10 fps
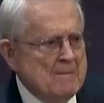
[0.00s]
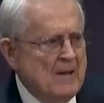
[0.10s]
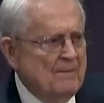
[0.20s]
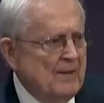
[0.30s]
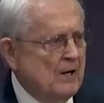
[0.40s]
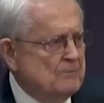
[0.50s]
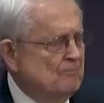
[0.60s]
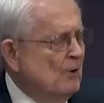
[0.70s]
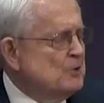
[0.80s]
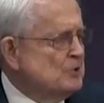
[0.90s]
And they'll
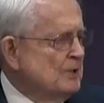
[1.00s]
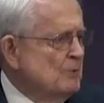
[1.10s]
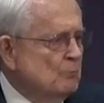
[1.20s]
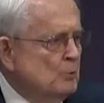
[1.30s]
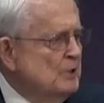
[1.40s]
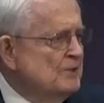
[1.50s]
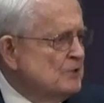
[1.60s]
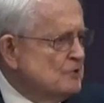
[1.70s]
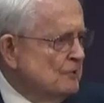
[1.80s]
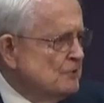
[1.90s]
virtually ruin the
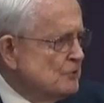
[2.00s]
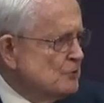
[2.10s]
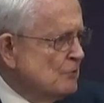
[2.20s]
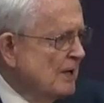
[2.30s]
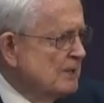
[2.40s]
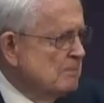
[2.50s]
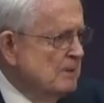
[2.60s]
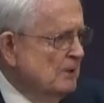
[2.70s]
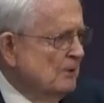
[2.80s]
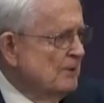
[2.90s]
church you're trying to
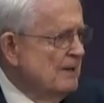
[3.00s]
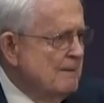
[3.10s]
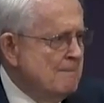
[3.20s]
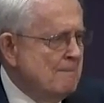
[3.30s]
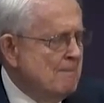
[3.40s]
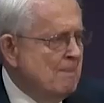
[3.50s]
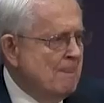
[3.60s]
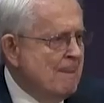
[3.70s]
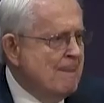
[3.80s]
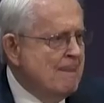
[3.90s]
build
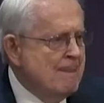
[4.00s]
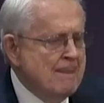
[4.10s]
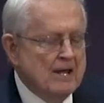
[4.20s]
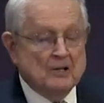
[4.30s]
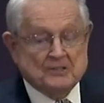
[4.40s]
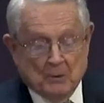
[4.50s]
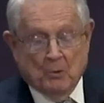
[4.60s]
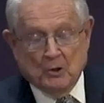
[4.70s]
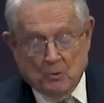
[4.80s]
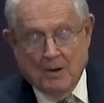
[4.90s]
because they
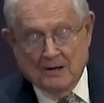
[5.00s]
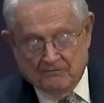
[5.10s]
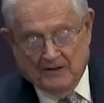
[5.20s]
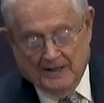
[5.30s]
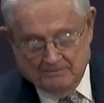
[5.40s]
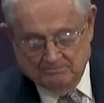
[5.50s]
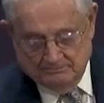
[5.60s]
weren't qualified.